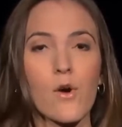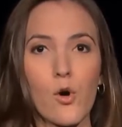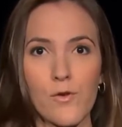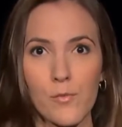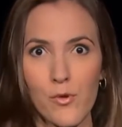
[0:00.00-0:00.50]

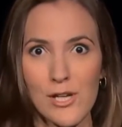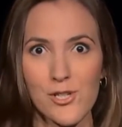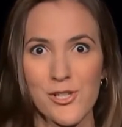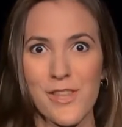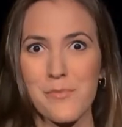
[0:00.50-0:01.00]
over
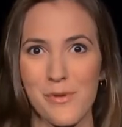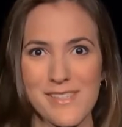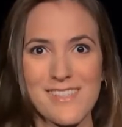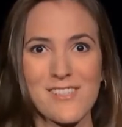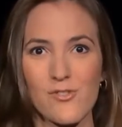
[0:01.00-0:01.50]
pressure that
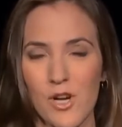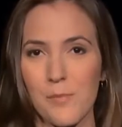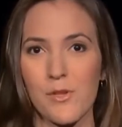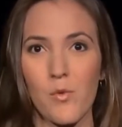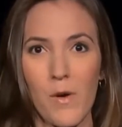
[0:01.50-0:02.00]
President
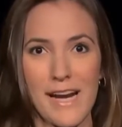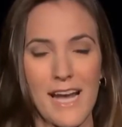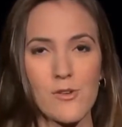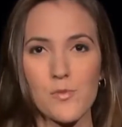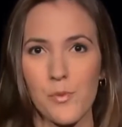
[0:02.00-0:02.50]
Trump and the White
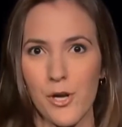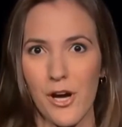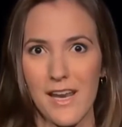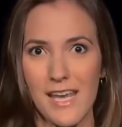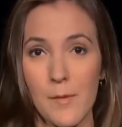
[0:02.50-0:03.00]
House put
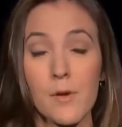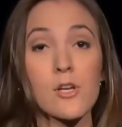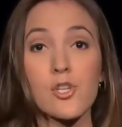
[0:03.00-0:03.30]
on him.